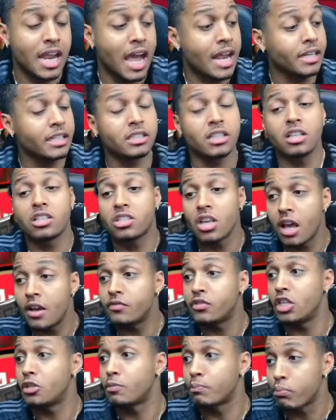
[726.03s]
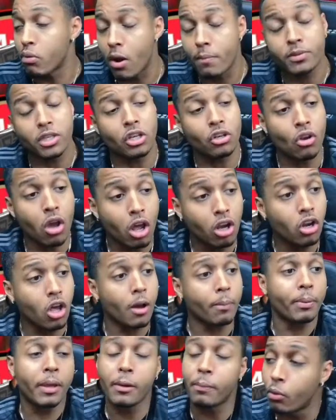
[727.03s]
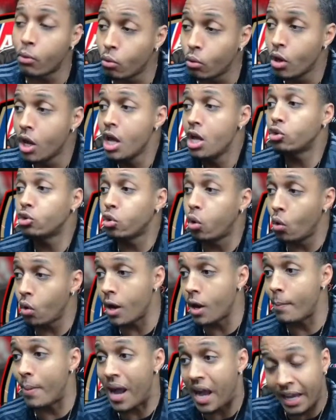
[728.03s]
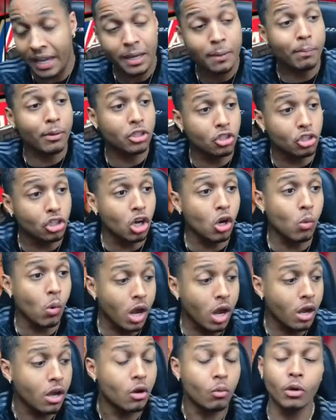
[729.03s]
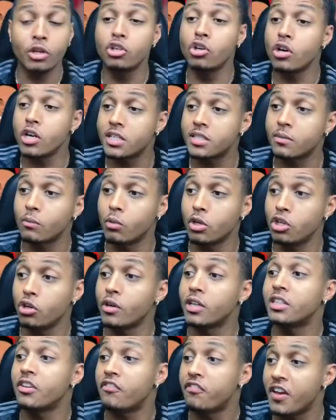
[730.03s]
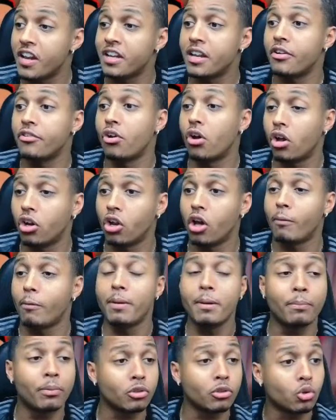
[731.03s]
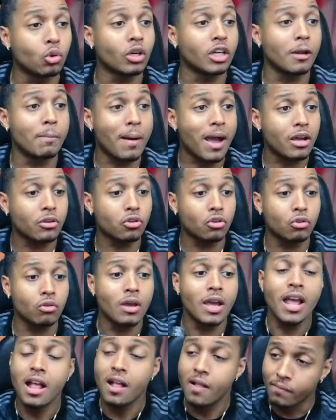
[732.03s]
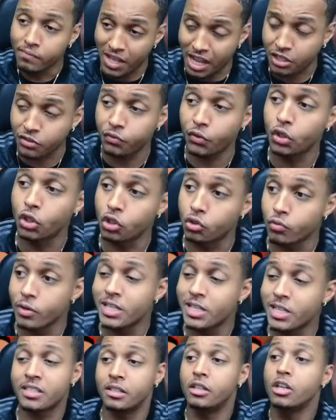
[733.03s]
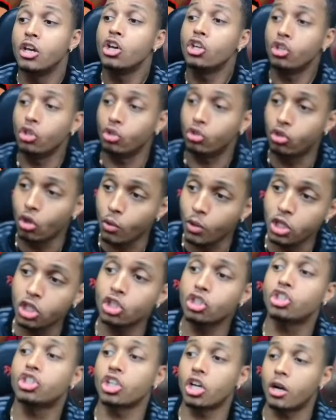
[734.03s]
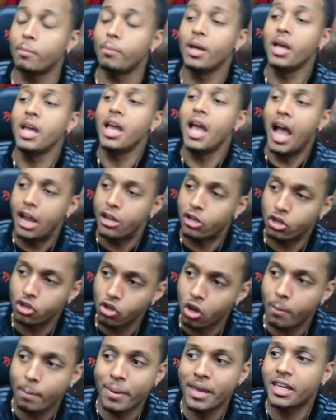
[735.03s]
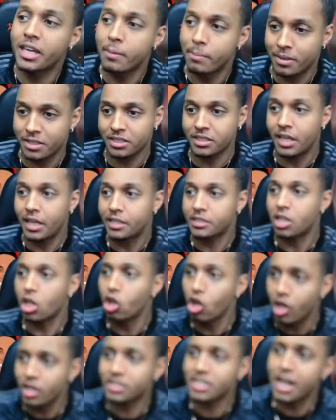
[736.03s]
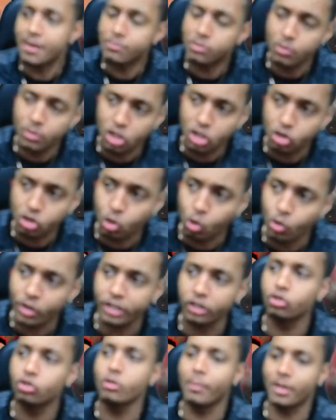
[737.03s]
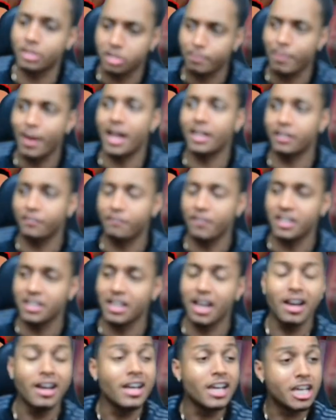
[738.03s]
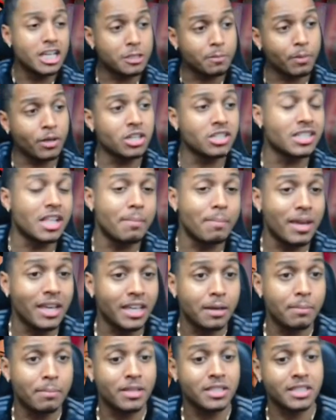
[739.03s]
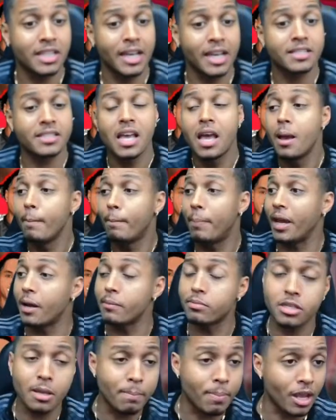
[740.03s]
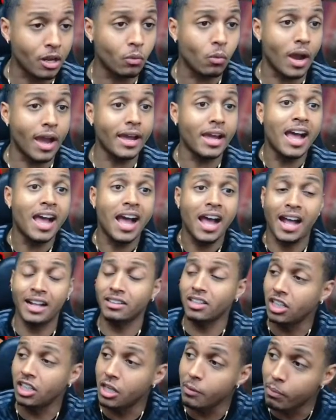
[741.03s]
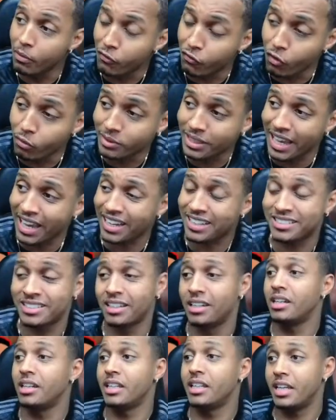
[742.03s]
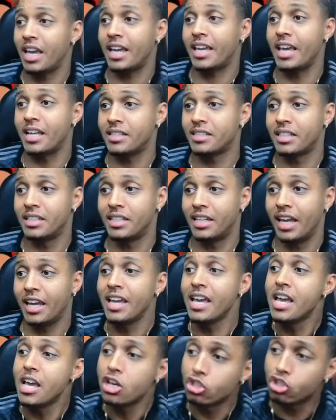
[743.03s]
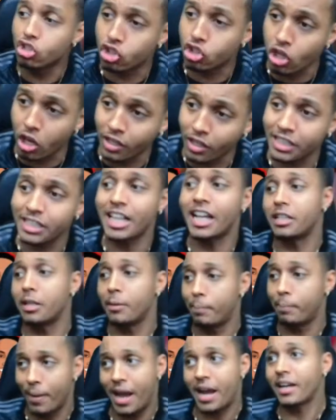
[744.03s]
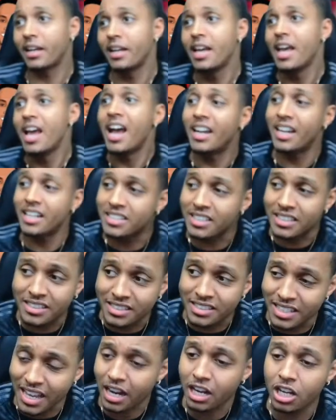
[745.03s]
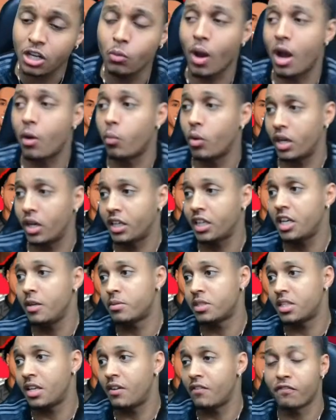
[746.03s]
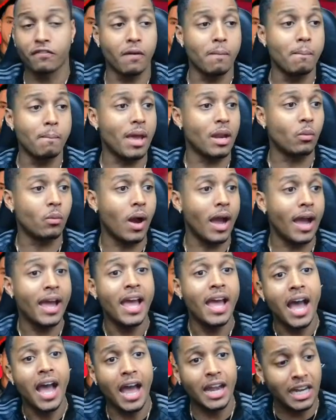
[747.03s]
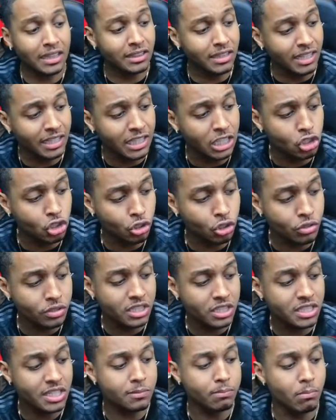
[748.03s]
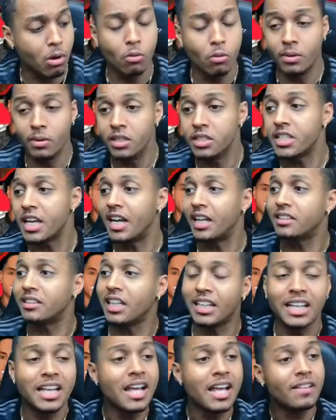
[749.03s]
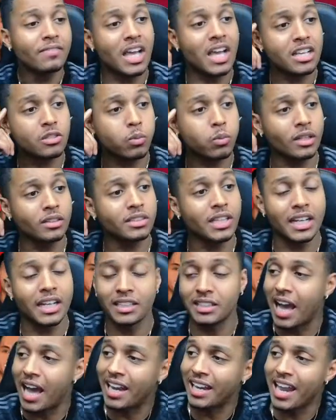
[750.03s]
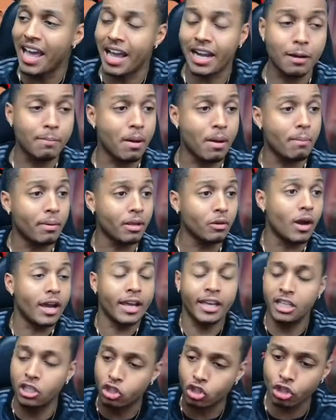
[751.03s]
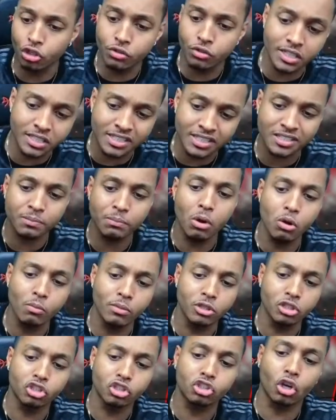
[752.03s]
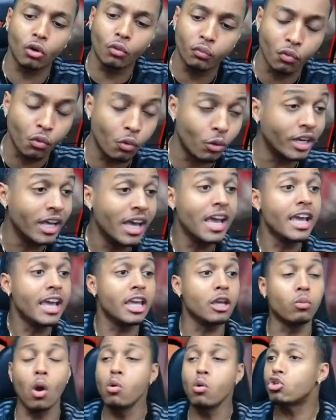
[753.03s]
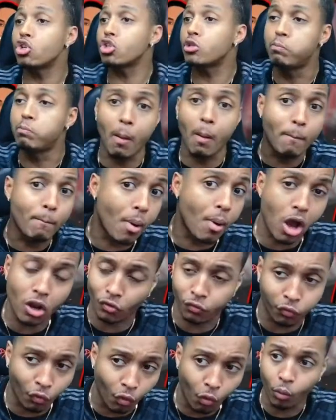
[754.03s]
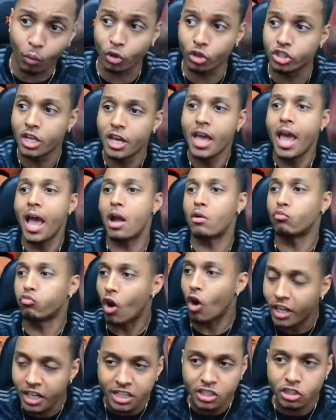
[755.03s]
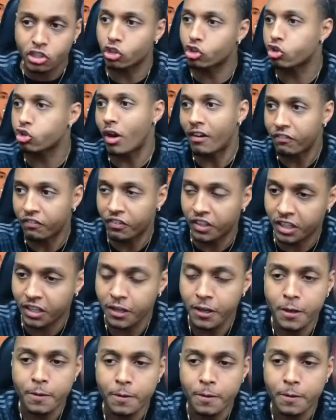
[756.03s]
And he deserves his props. And not a lot of people talk about it. But you know what? When you're a defender, not a lot of people are talking about you. That's for good reason. You're doing your job and you're not making mistakes. A lot of times when you're talking too much about a defender, it's because they're making mistakes. Big up to Ben White. I think he performed excellently again today. Solid at the back. And that's exactly what I want to keep seeing from Ben White. And I think he chooses his moments. And I think that's one thing that I like about Ben White. He chooses his moments to go forward. He won't just bombard forward and run into traffic.